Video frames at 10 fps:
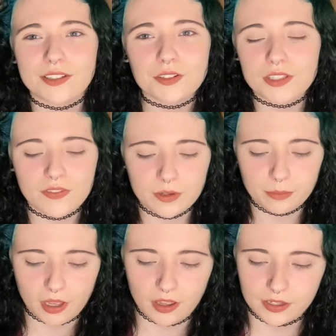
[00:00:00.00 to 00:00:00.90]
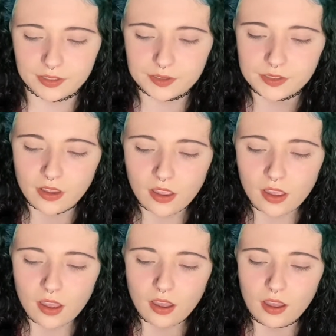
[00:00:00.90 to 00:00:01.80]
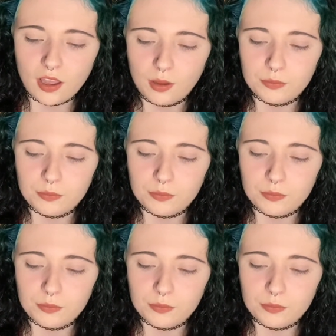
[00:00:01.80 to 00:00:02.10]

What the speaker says: or $7.